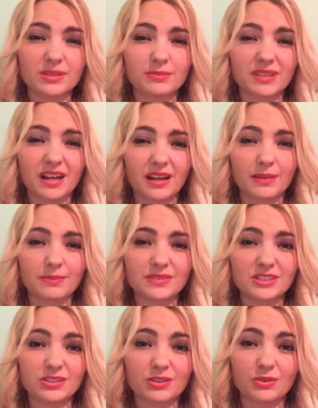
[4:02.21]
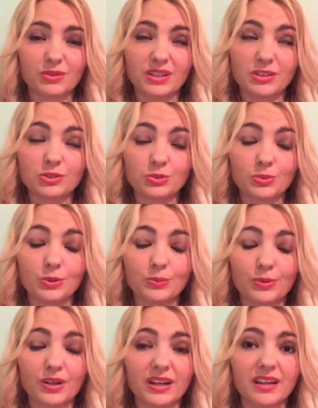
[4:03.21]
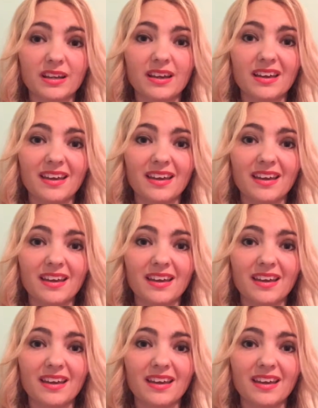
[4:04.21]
Sometimes, you know, heels will break,